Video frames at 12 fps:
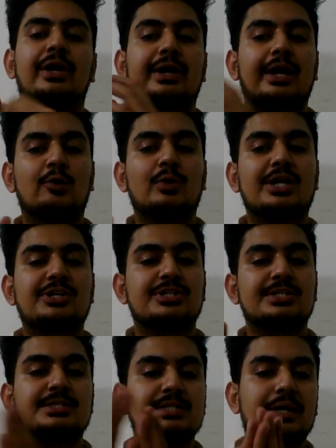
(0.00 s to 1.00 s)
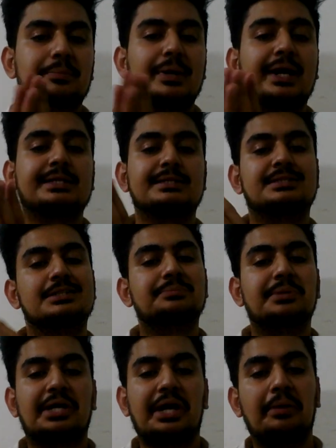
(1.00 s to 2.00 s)
regulations and practices
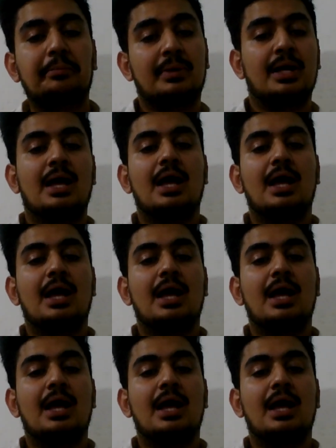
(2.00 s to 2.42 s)
became